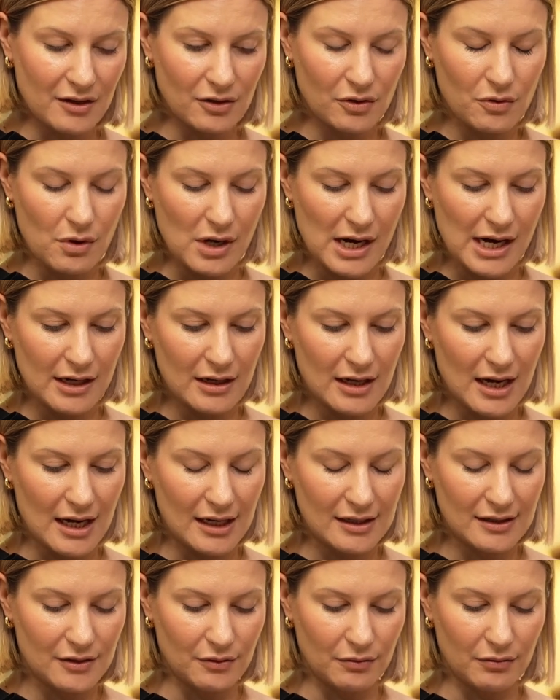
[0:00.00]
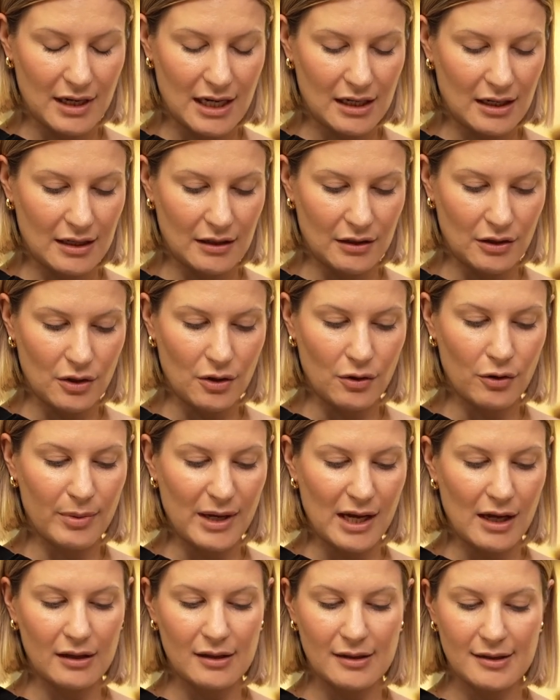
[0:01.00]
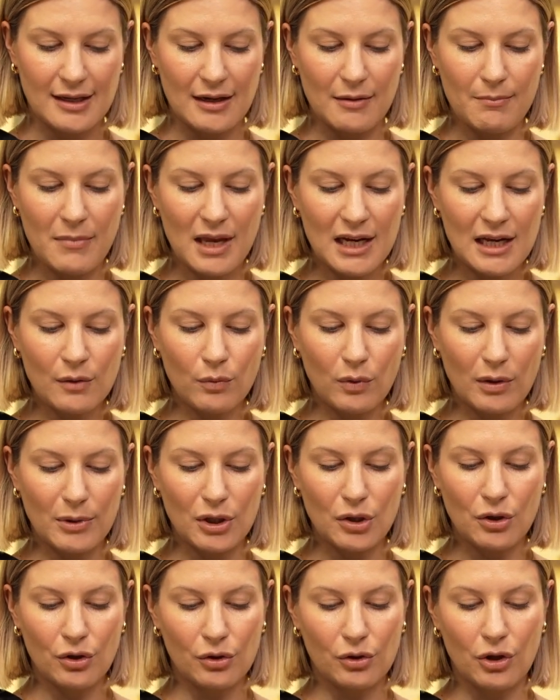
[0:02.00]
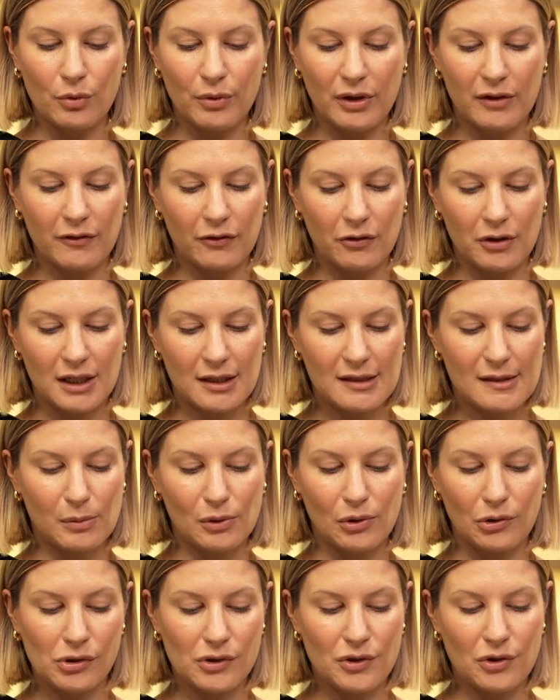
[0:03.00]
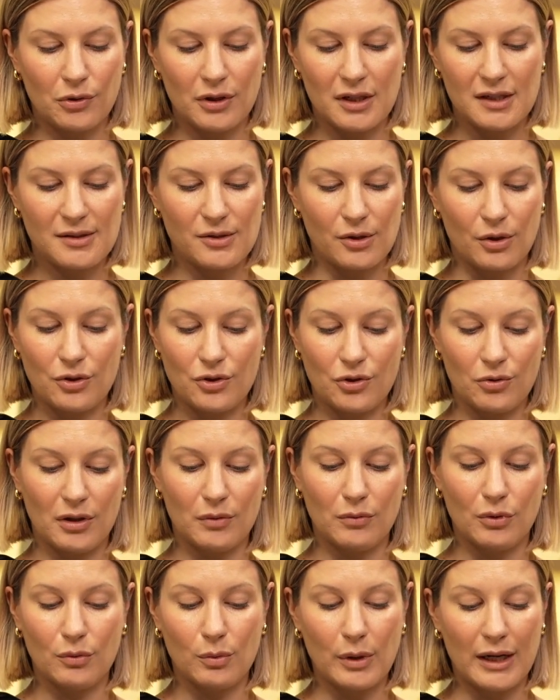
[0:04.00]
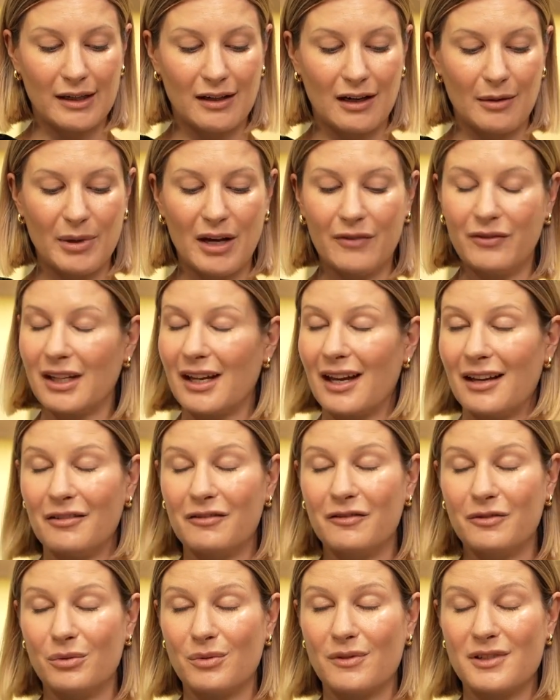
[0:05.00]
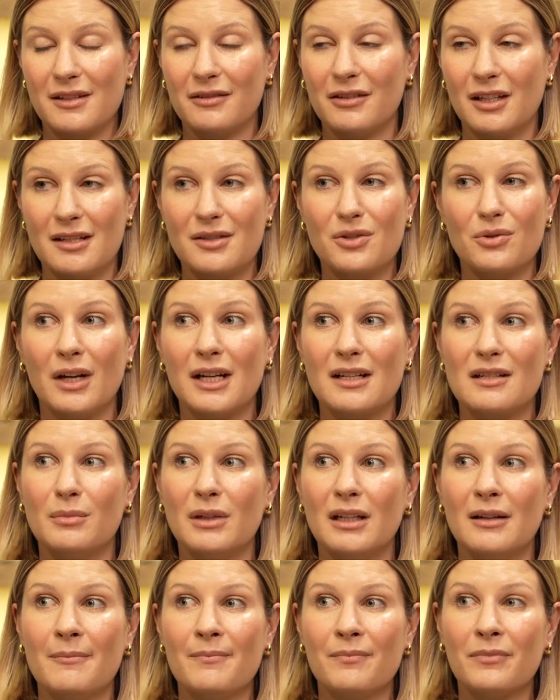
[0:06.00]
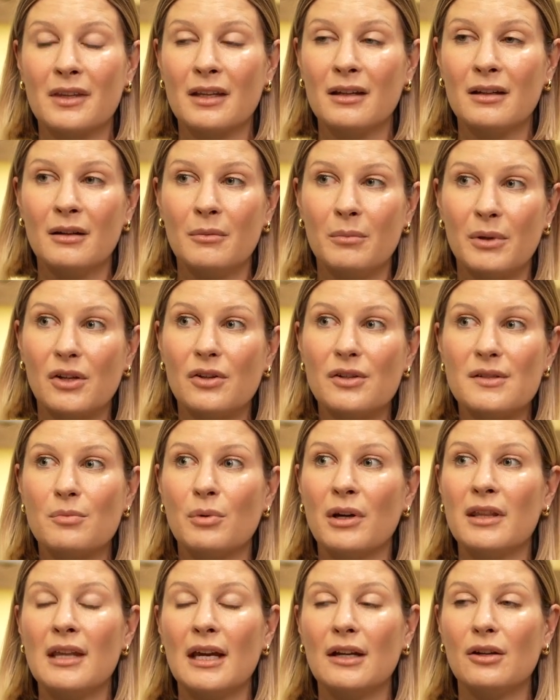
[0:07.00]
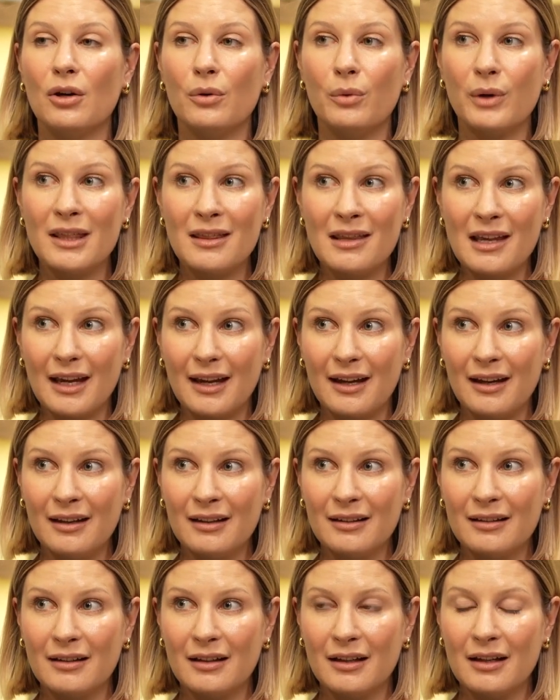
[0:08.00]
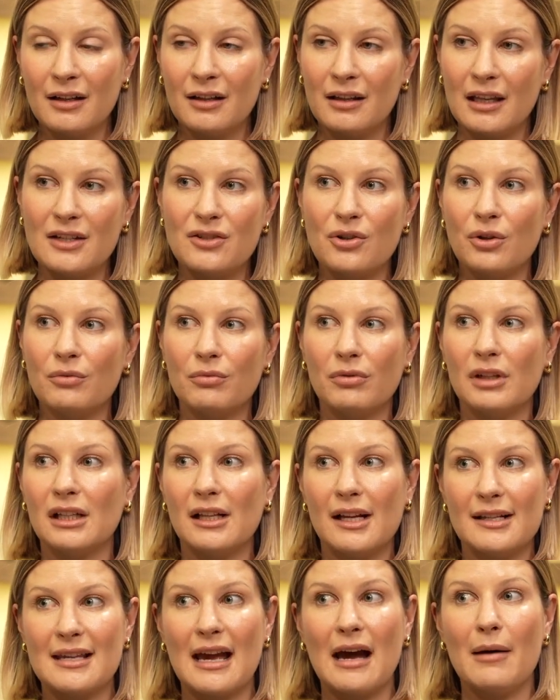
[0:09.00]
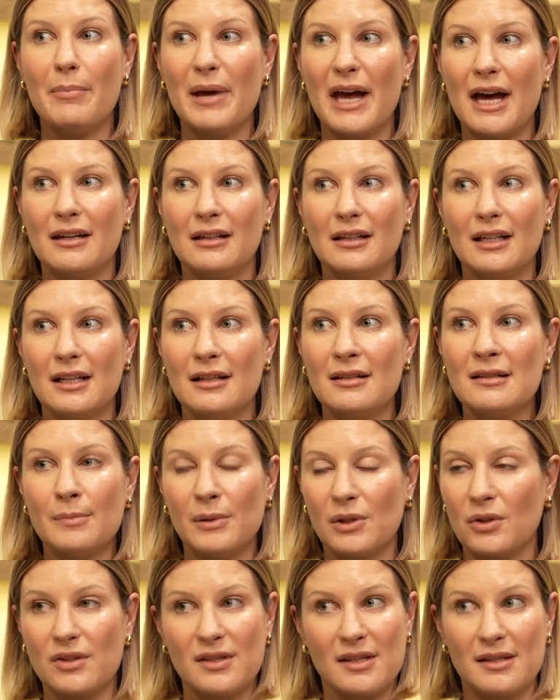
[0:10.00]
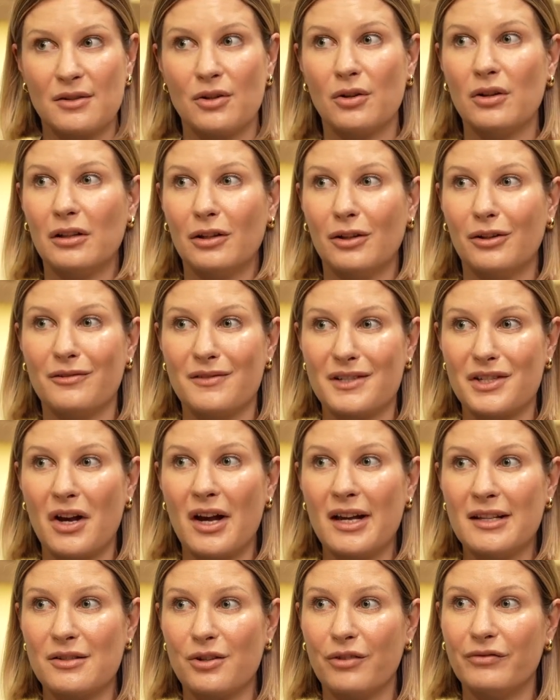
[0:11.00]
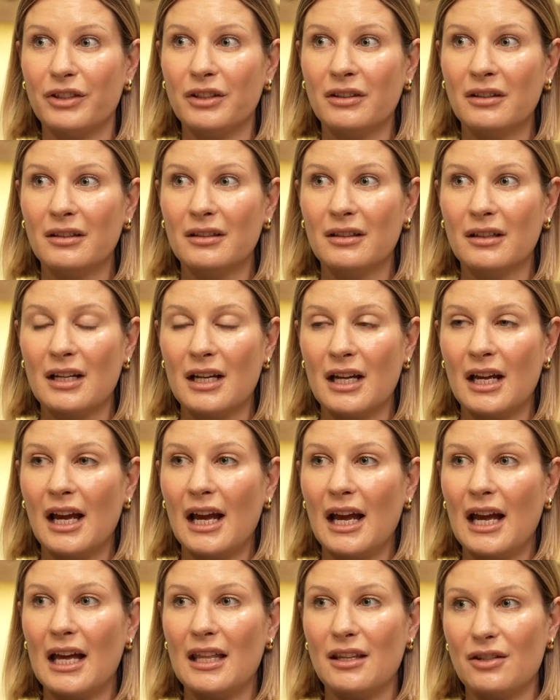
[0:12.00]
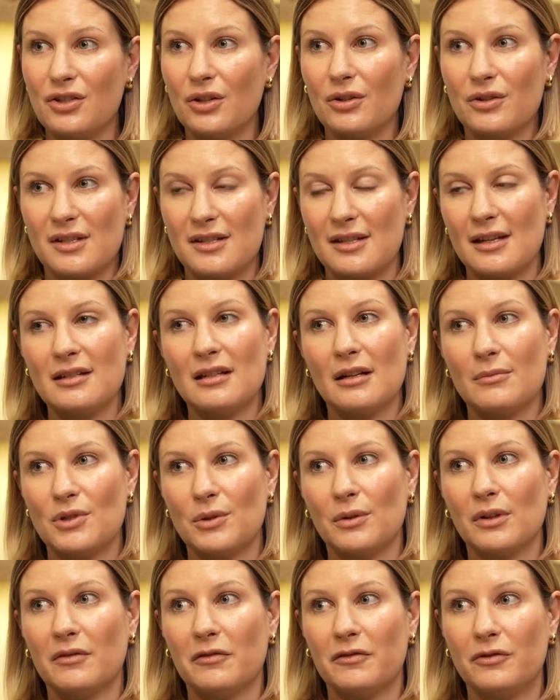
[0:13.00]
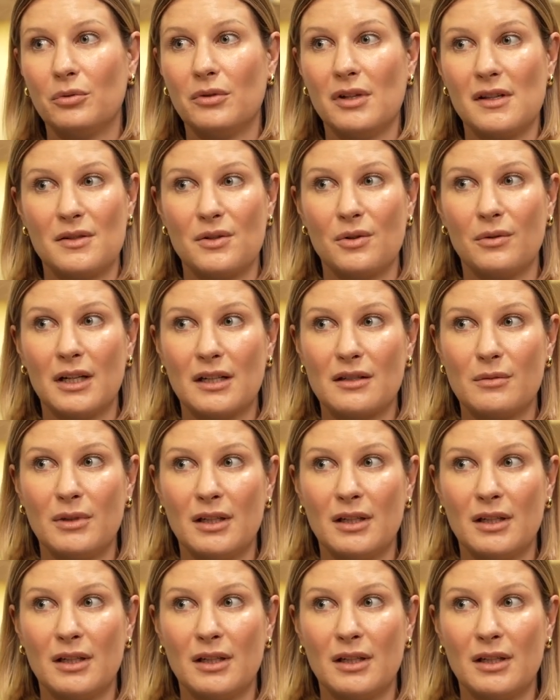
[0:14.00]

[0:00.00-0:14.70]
quite hard to read, I didn't know about, is that many women who go in for an exploratory surgery will wake up having had a full hysterectomy, because when they go in there, they don't realise how bad it is because there's not a lot of signs of it. Oh. And the doctors end up doing a full hysterectomy.